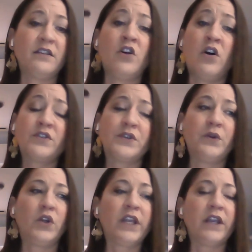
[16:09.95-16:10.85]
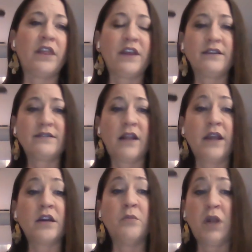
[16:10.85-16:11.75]
and also looking at things
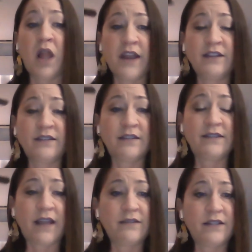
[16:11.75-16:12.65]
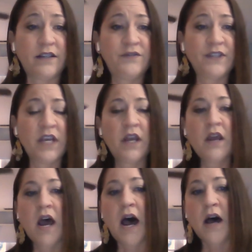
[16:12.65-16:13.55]
like compliance incentives,
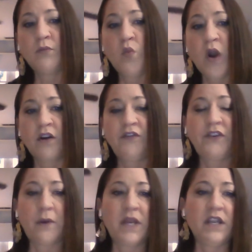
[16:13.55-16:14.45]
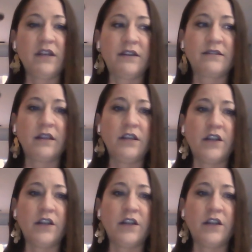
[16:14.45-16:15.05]
where if somebody is,